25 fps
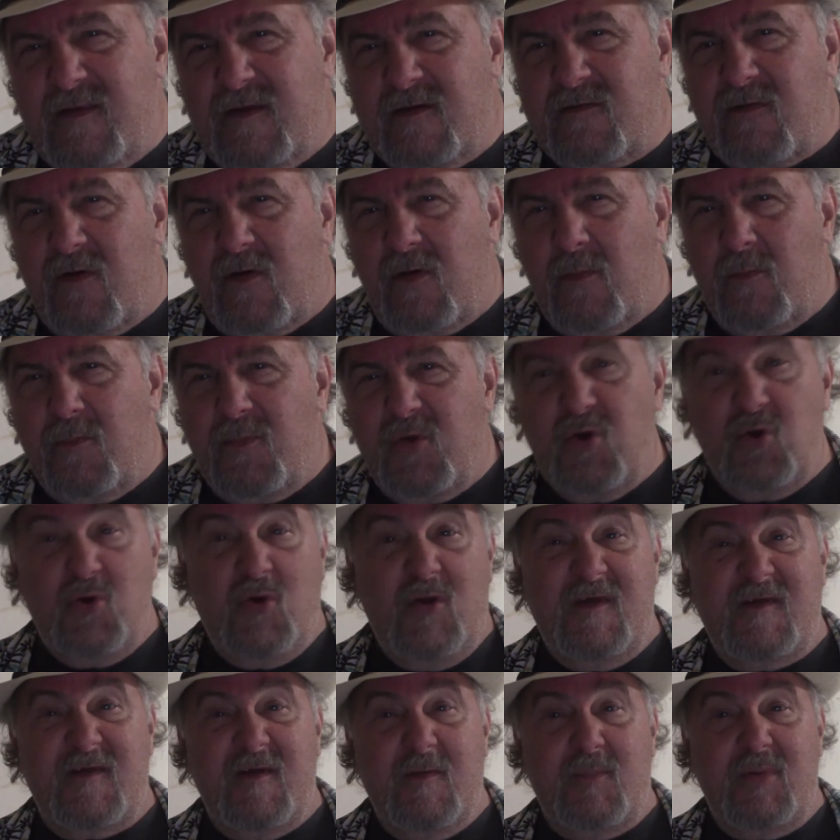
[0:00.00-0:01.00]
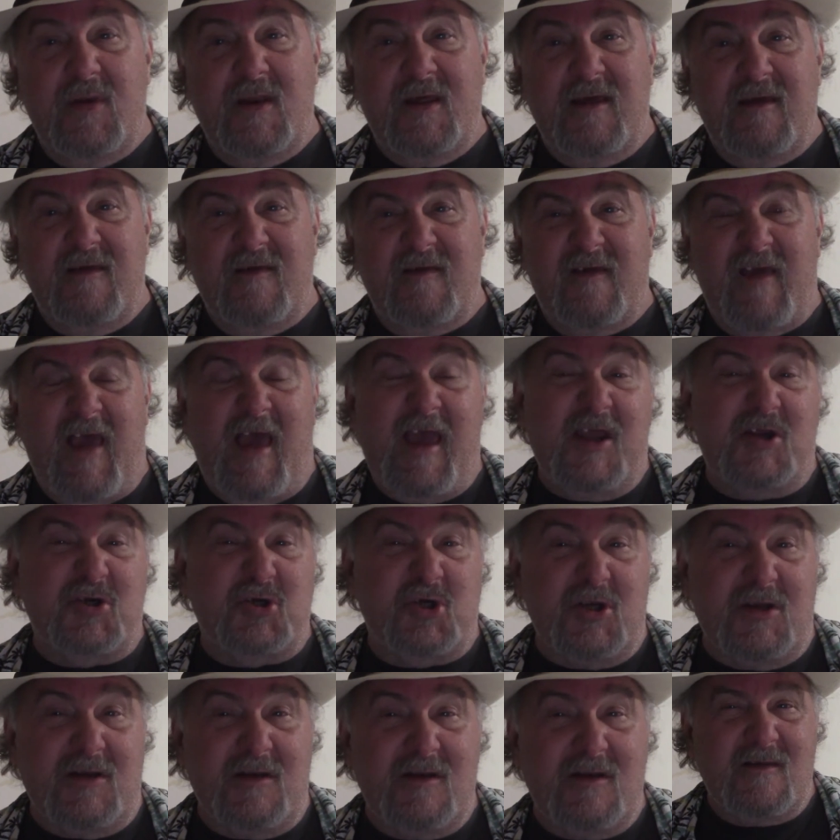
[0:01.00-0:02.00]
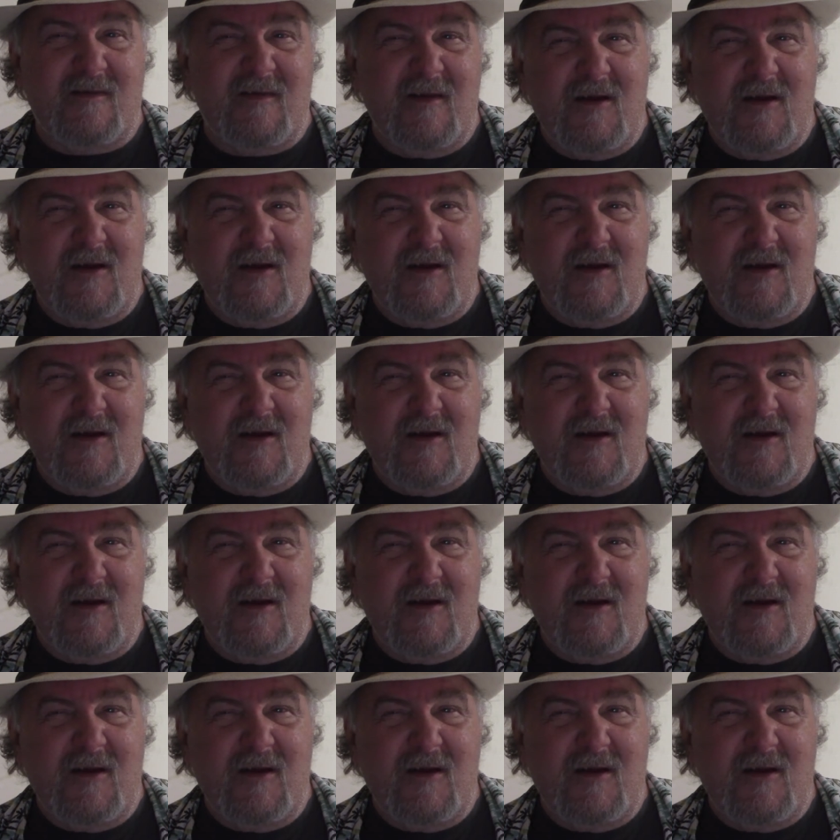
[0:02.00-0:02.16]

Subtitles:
the term municipally sanctioned.